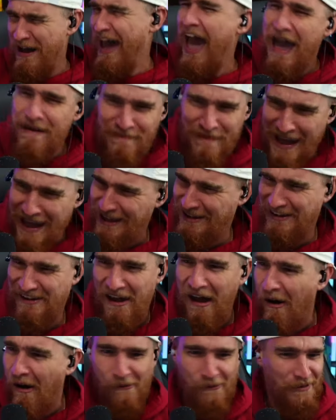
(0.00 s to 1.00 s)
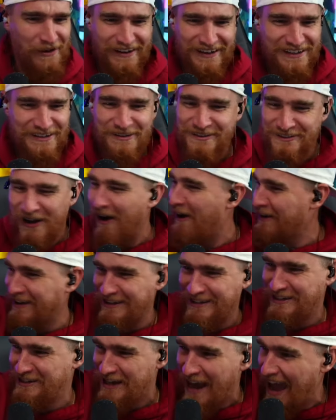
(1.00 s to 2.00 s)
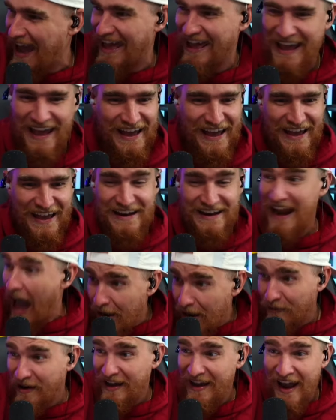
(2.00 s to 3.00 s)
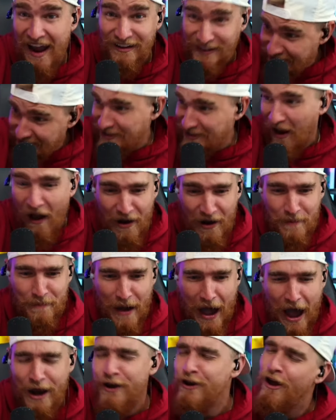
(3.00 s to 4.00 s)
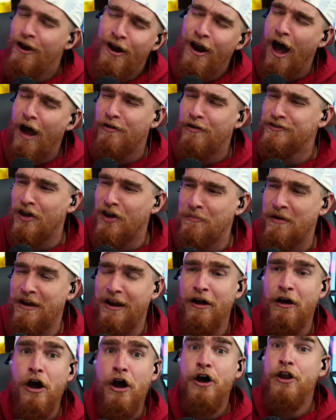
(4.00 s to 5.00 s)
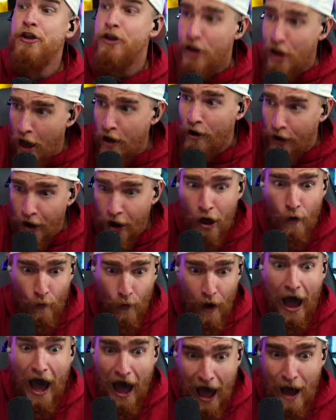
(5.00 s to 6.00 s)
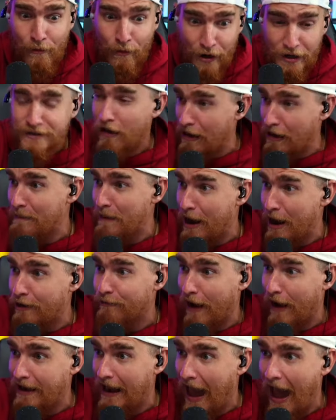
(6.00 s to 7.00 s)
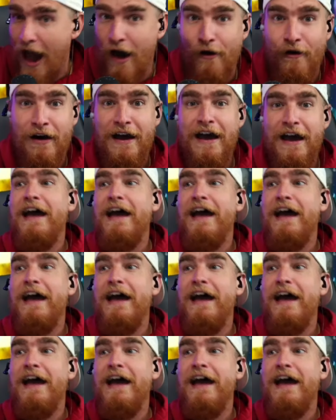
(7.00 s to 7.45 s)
Hey, man, no. You talking shit. Now we're here. Let's talk about it. No, I don't want to talk about it. No. I want to talk about it right now.